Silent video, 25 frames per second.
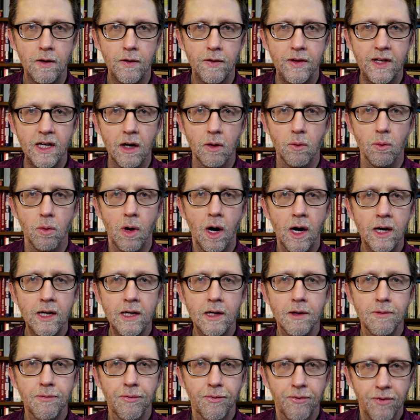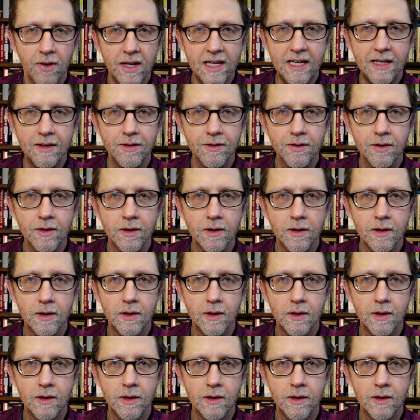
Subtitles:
The Iranian fleet